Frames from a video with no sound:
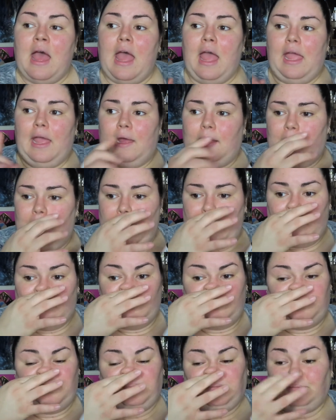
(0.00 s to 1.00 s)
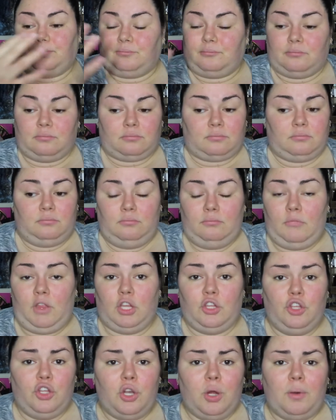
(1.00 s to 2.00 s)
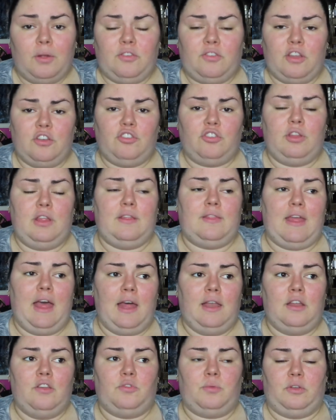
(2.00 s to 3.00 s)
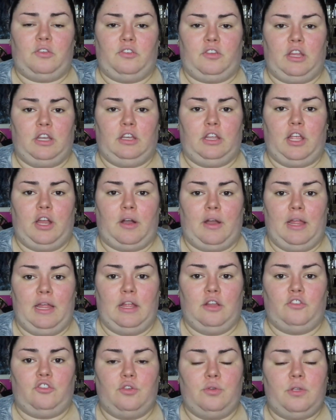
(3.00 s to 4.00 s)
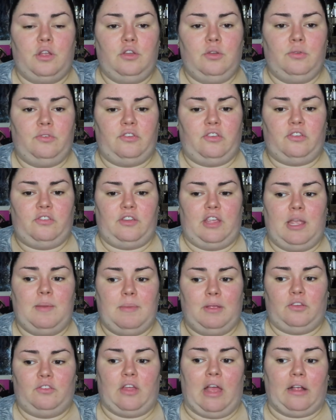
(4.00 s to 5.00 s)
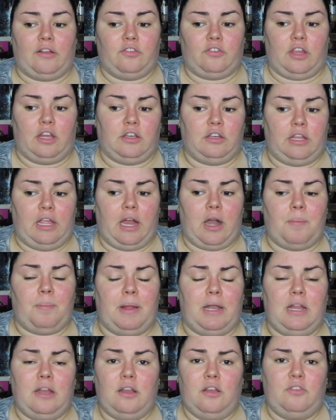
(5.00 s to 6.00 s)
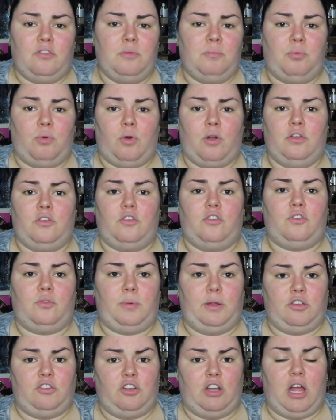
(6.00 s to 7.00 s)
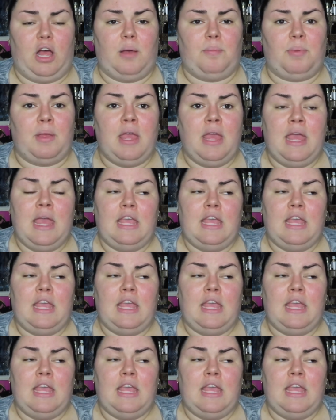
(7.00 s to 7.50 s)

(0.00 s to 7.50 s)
And you know, essentially that is what skincare is. You can use the same exact skincare, but it is important to switch it up.